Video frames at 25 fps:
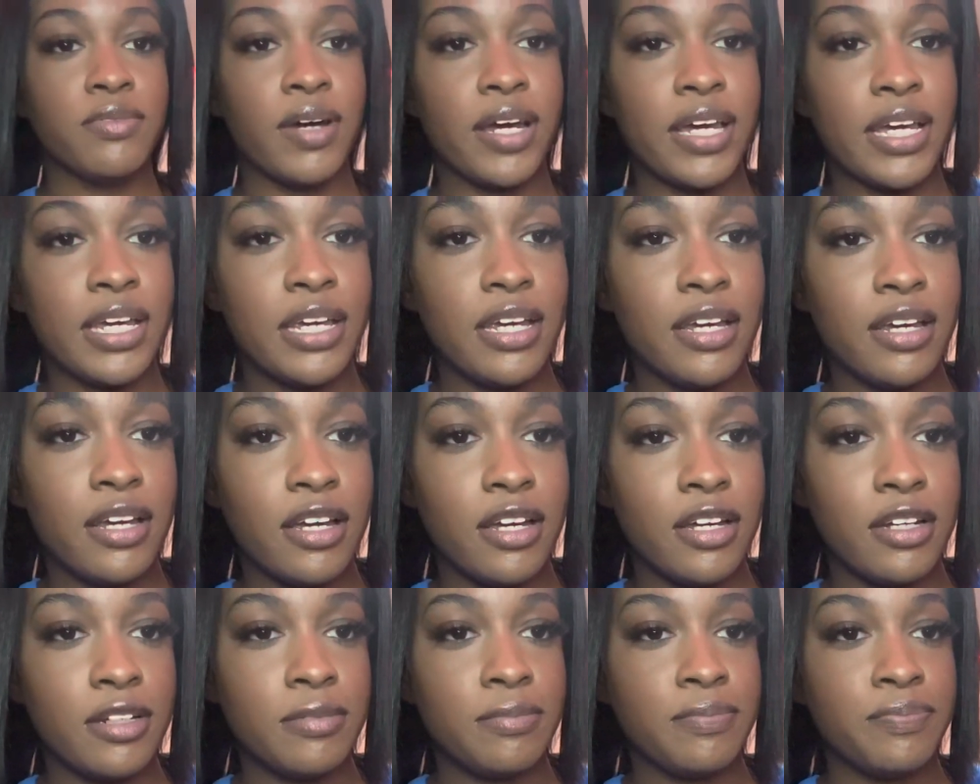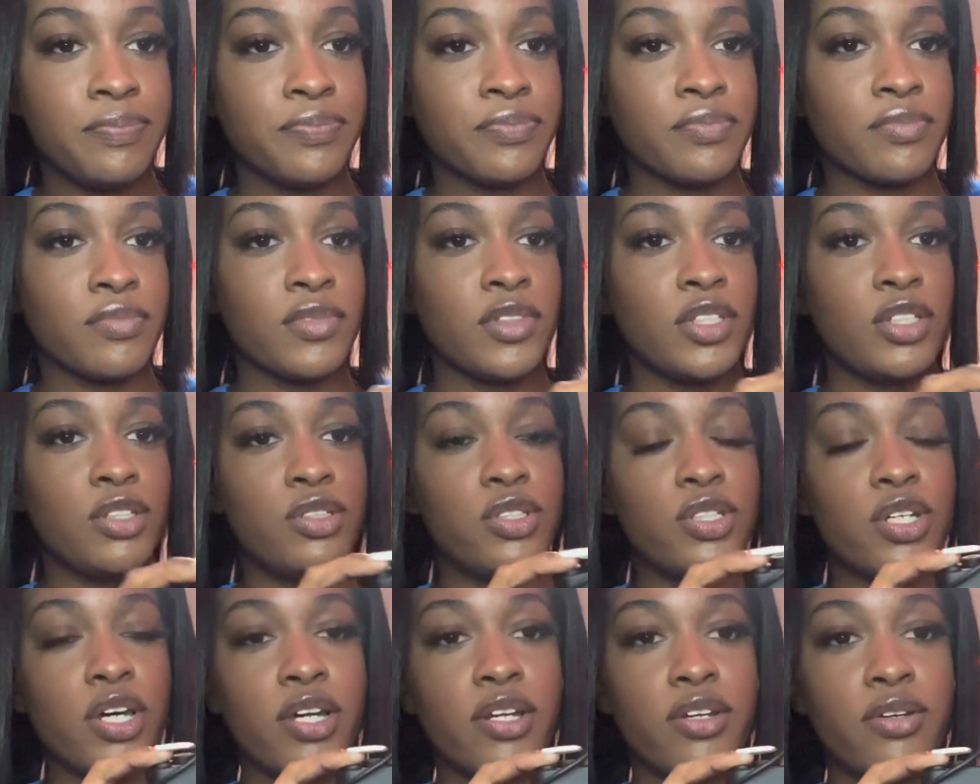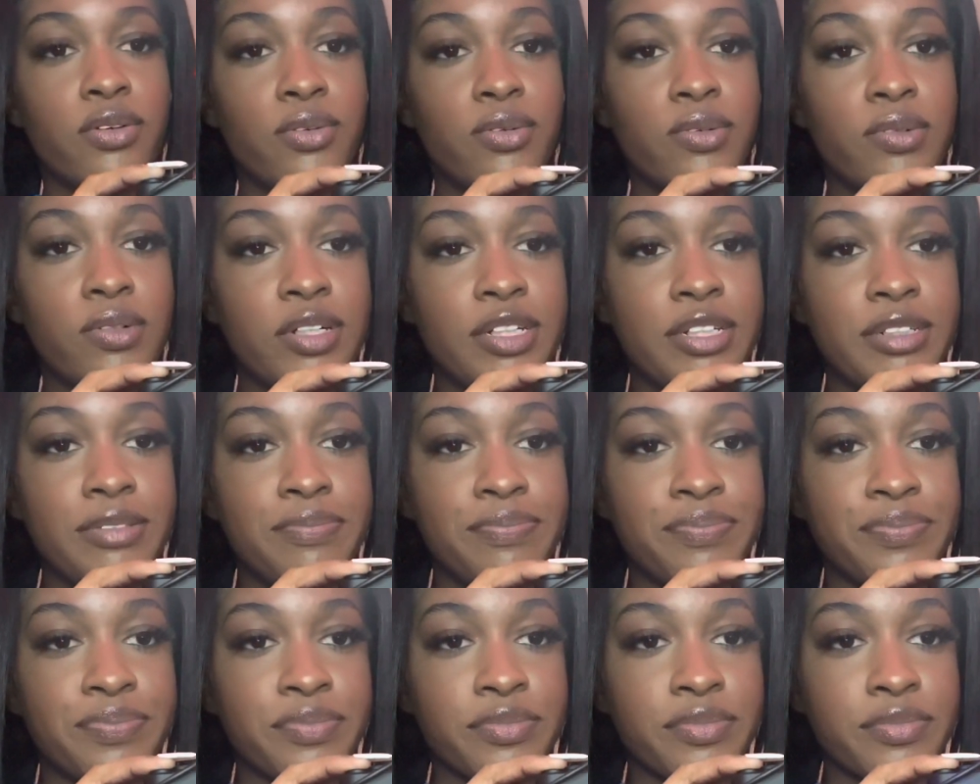right here. You turn it on.